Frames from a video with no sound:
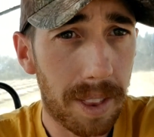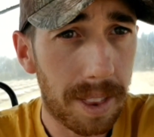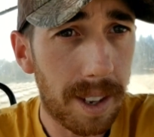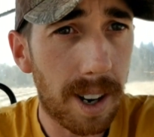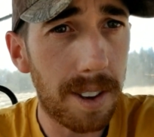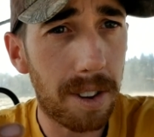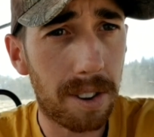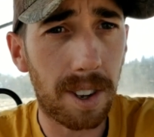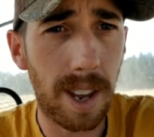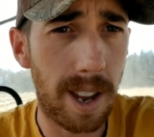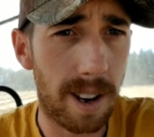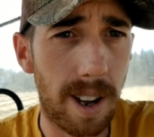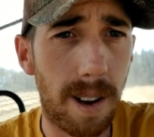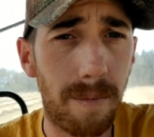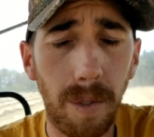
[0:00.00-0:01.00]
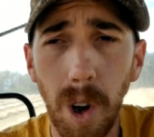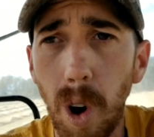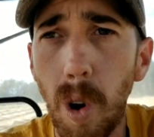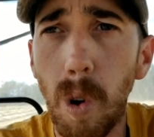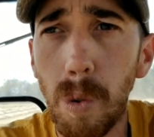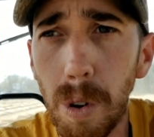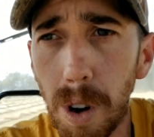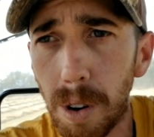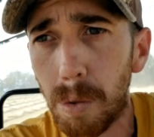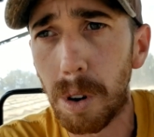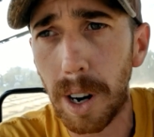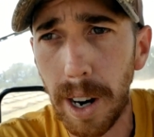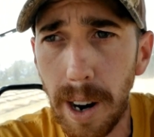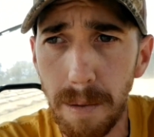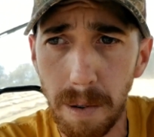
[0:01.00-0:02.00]
not to say I'm over
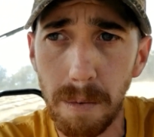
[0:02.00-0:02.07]
whatever,